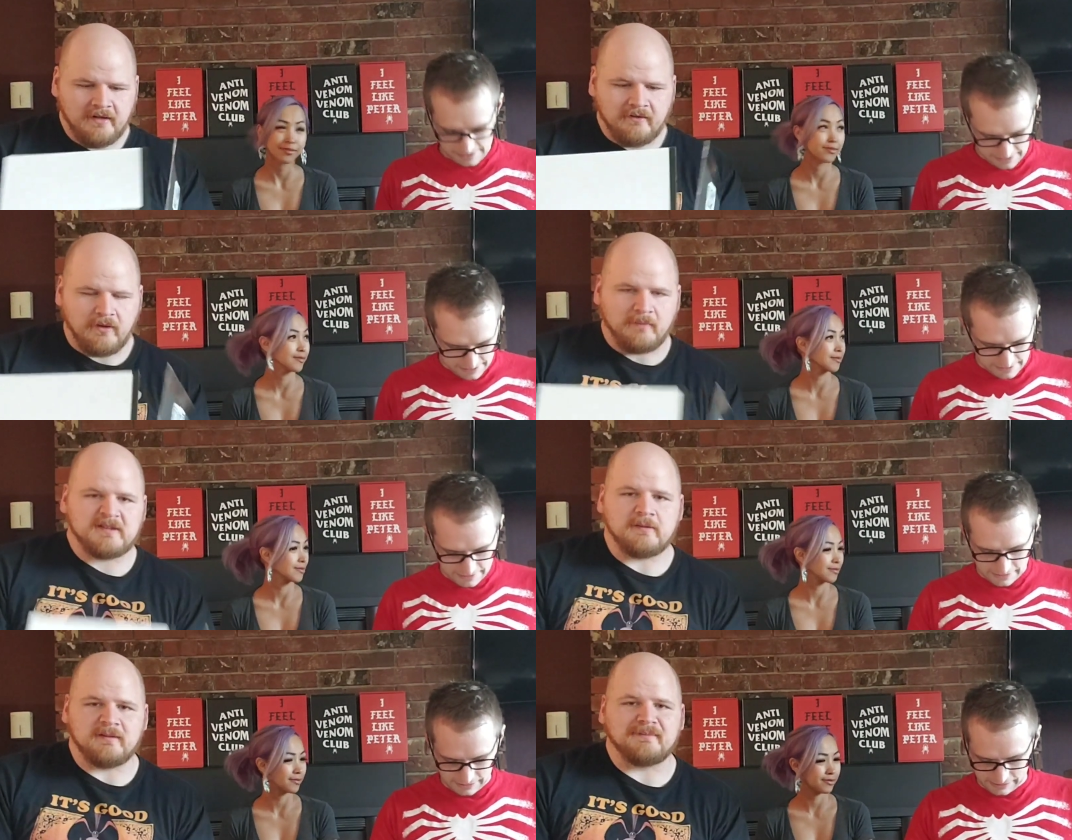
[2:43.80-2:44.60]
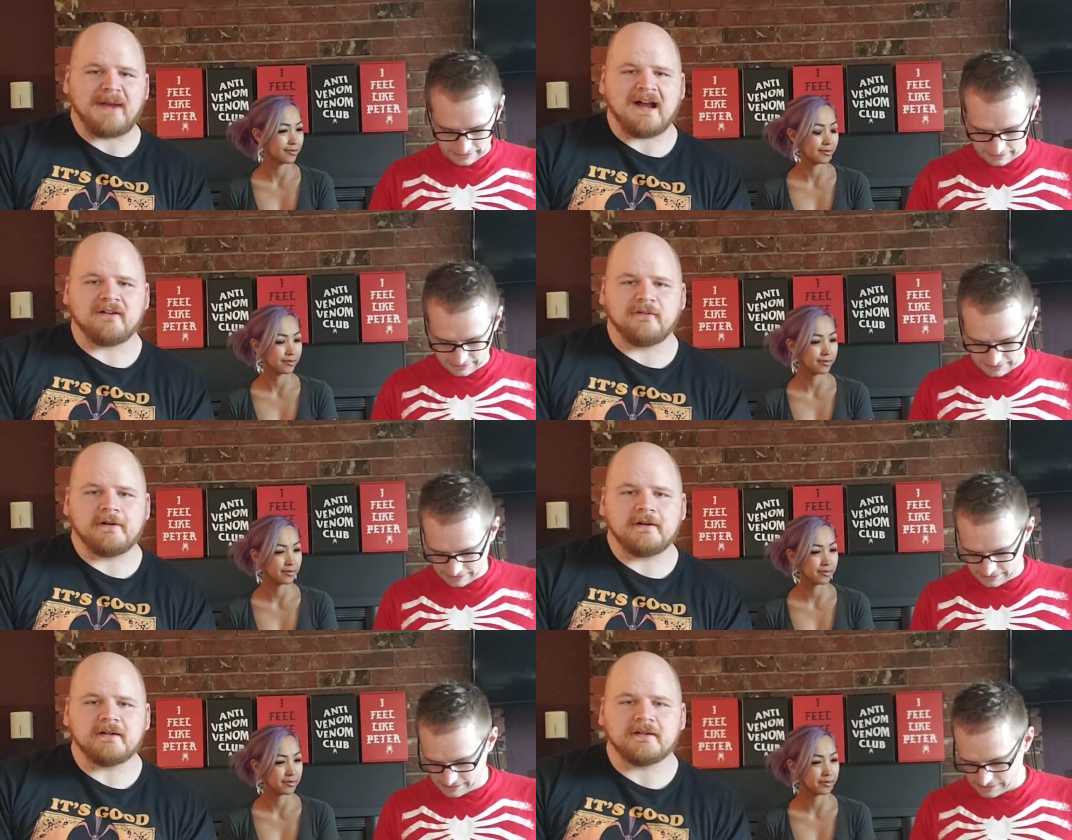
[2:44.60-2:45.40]
Speaker 1: rub someone's back
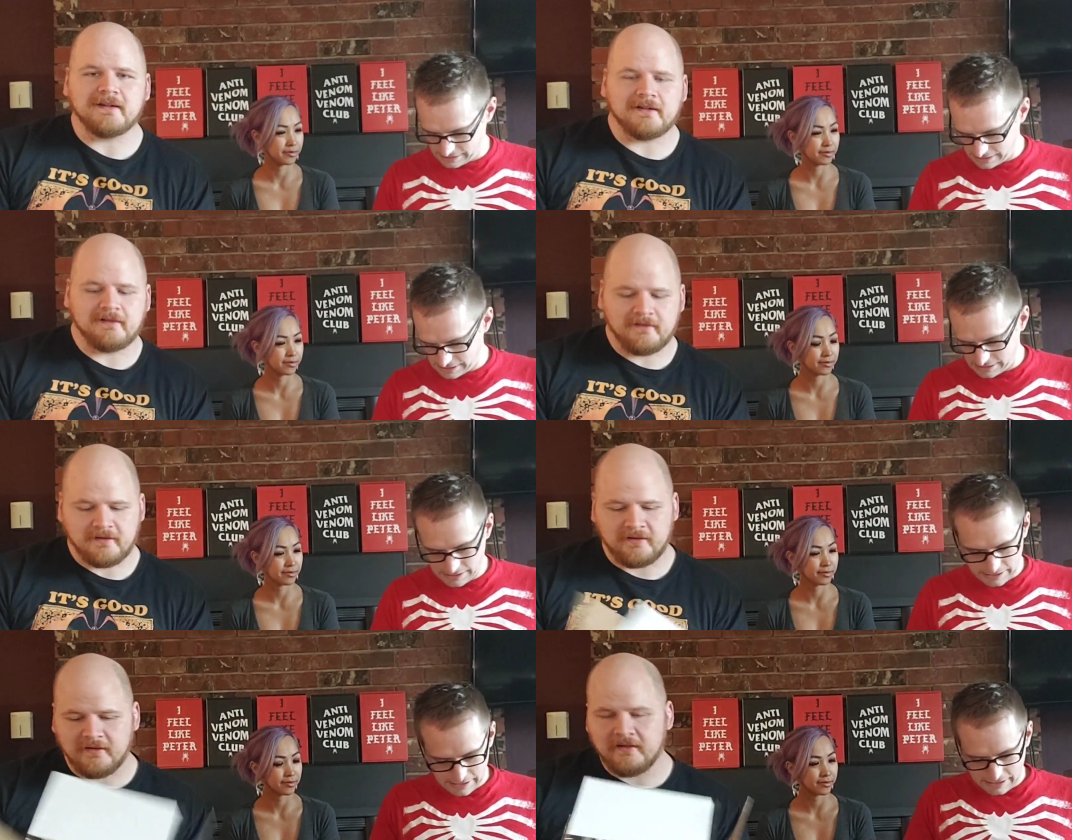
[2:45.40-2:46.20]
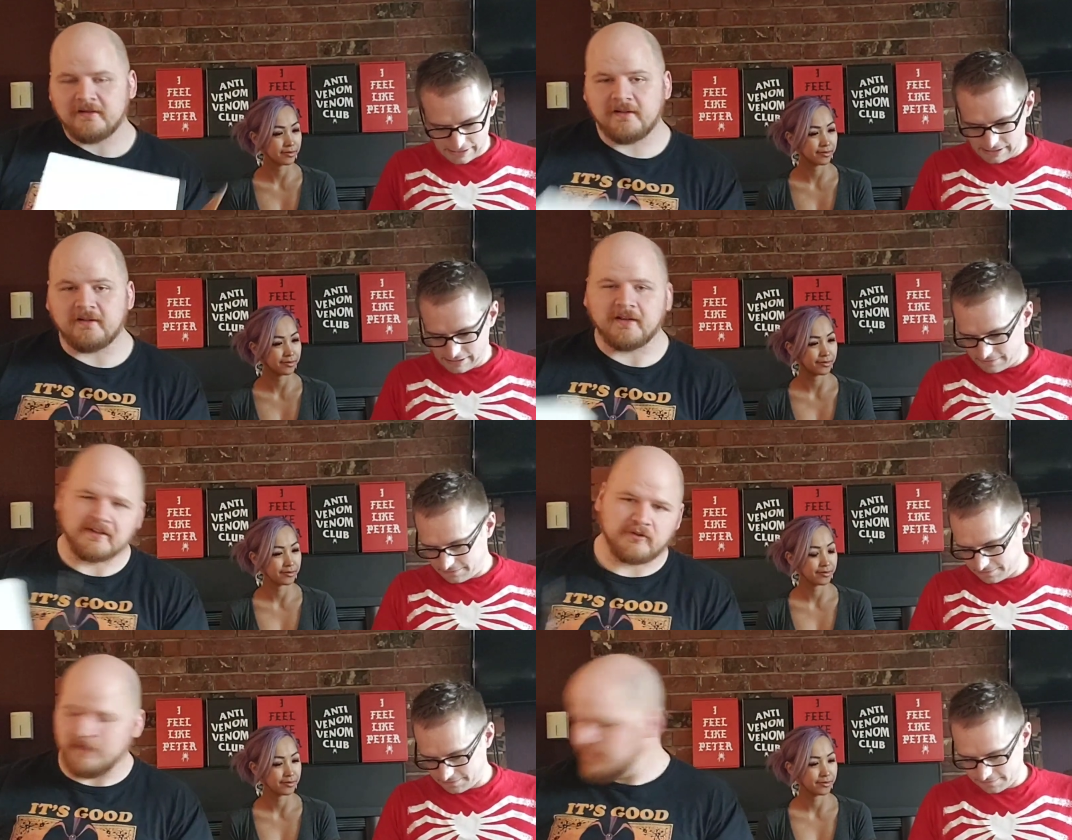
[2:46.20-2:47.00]
for it, you know? You know the
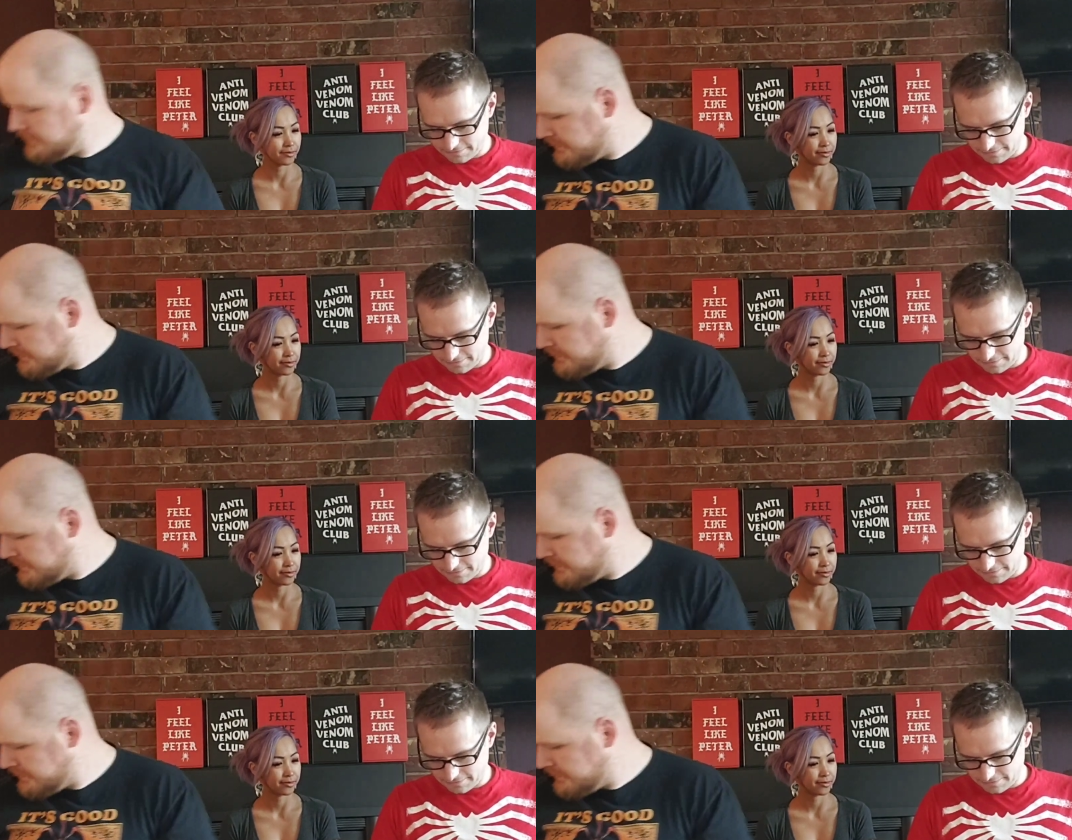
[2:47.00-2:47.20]
drill.